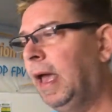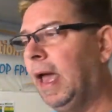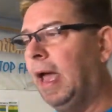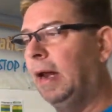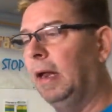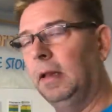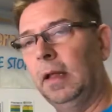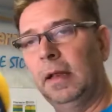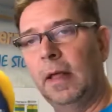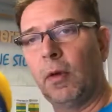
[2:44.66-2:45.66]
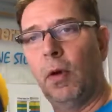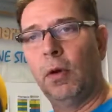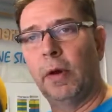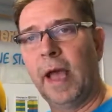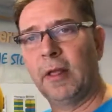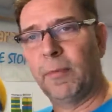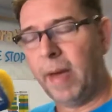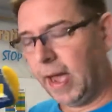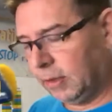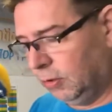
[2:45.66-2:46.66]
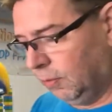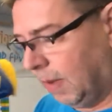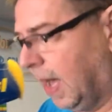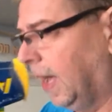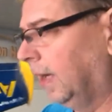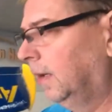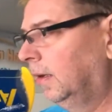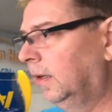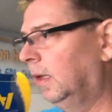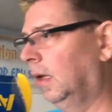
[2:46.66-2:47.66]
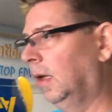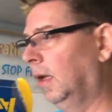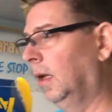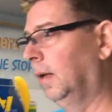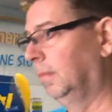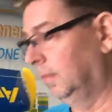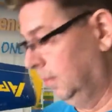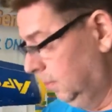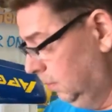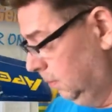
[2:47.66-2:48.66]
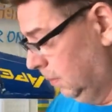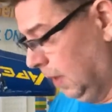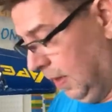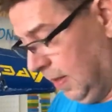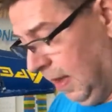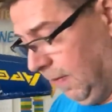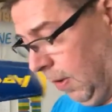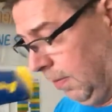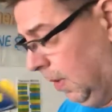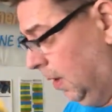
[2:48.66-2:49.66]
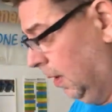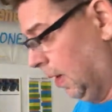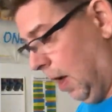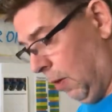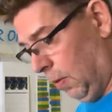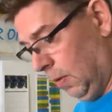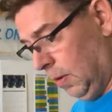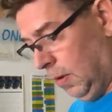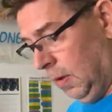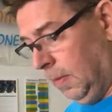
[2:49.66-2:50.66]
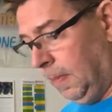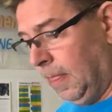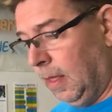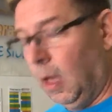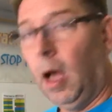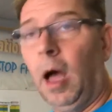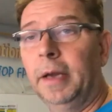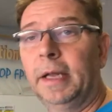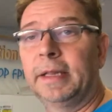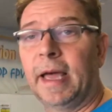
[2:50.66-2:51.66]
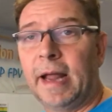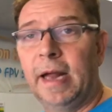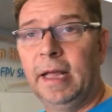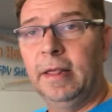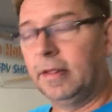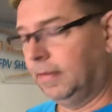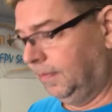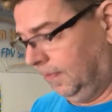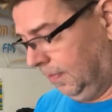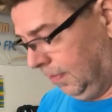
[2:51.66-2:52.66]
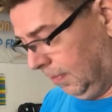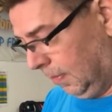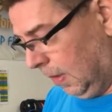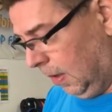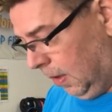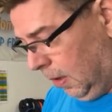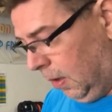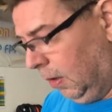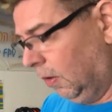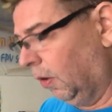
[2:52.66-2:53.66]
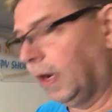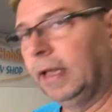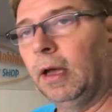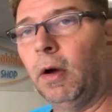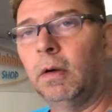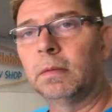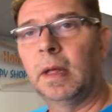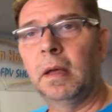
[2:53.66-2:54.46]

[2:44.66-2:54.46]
and this all connects back to my um, receiver. Now on the Taranis, you already, oh,